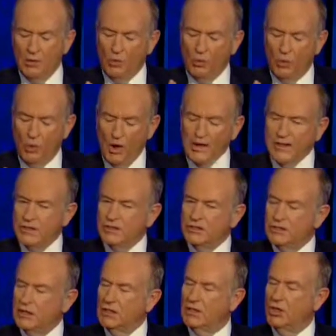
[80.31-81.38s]
What
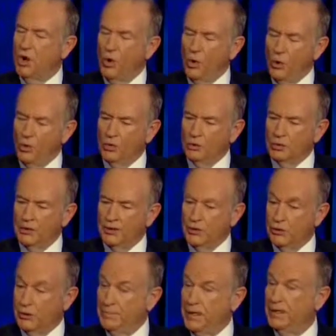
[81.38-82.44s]
is the goal, in
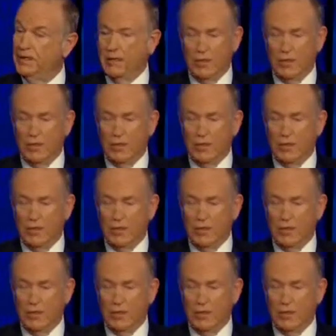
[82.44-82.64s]
your opinion?